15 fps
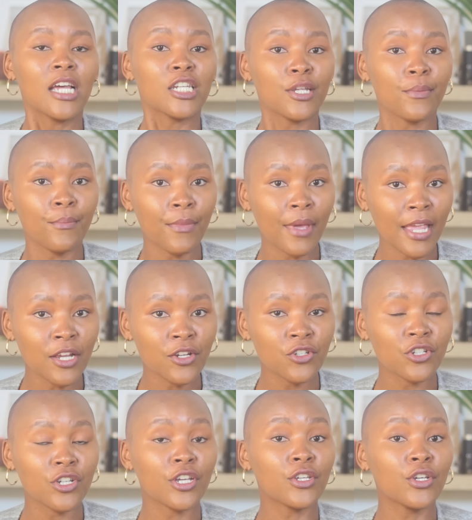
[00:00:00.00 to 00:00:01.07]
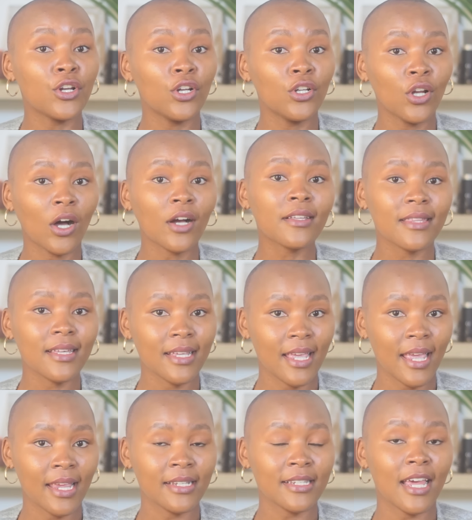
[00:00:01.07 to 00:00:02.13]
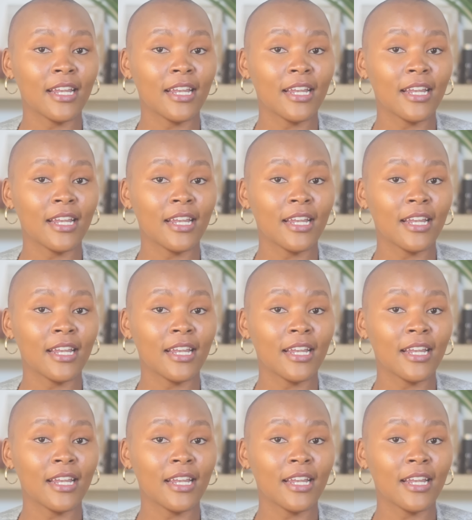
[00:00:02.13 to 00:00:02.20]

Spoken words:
to make sure you lock the gate